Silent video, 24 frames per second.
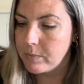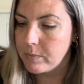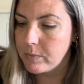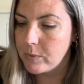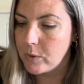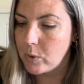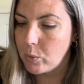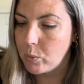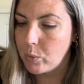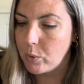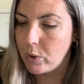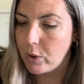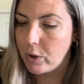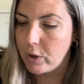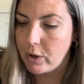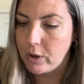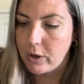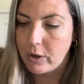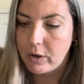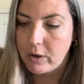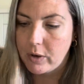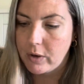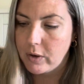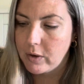
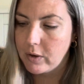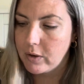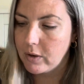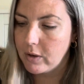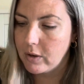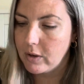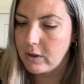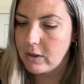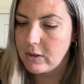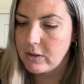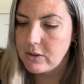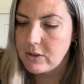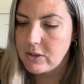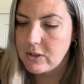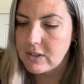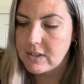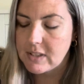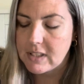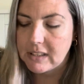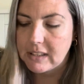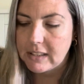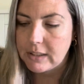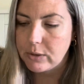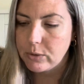work, just
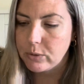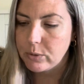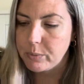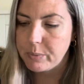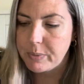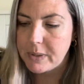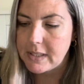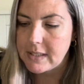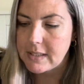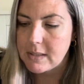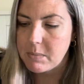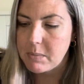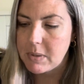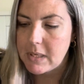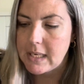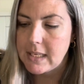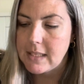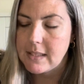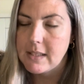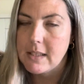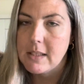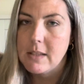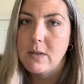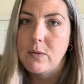little bits and
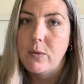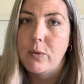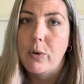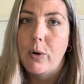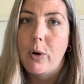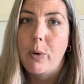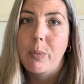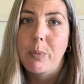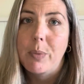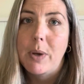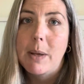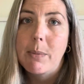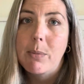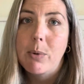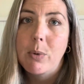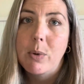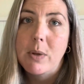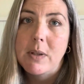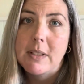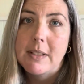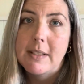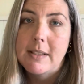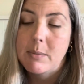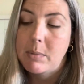pieces from people
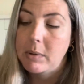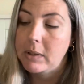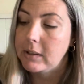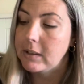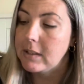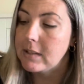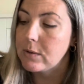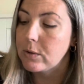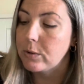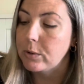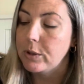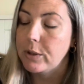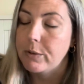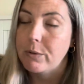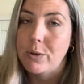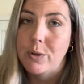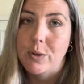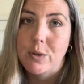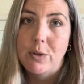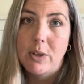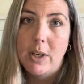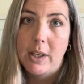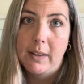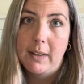with disabilities all over
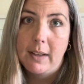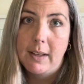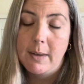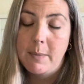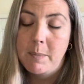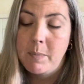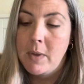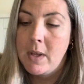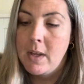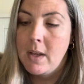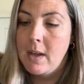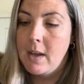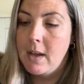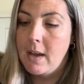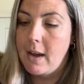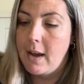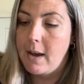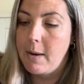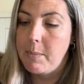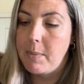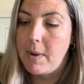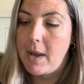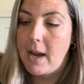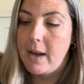Australia
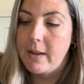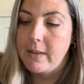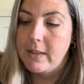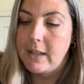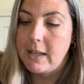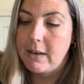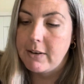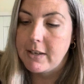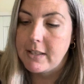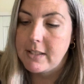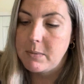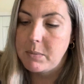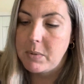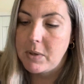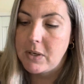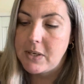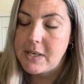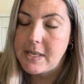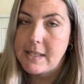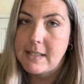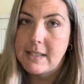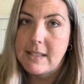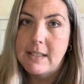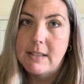about their
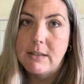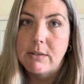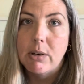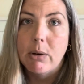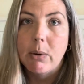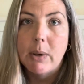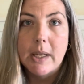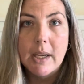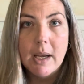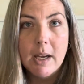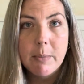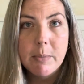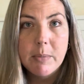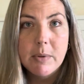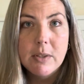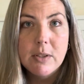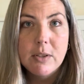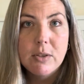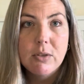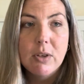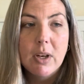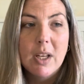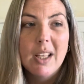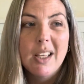experiences growing up in
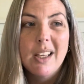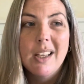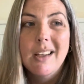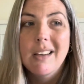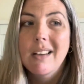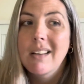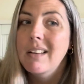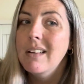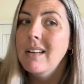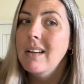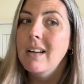Australia,